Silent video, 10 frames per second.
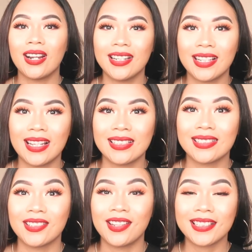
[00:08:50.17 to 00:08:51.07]
Alright guys,
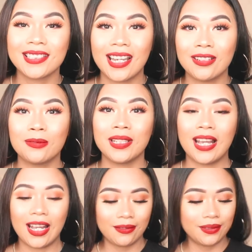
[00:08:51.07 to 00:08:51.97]
so the next item we
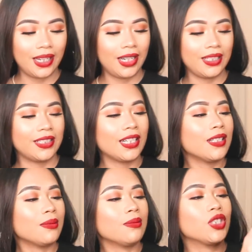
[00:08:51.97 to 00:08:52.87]
have a
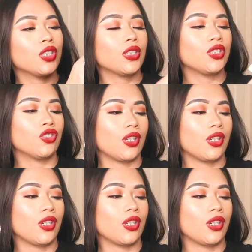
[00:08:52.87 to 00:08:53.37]
denim shirt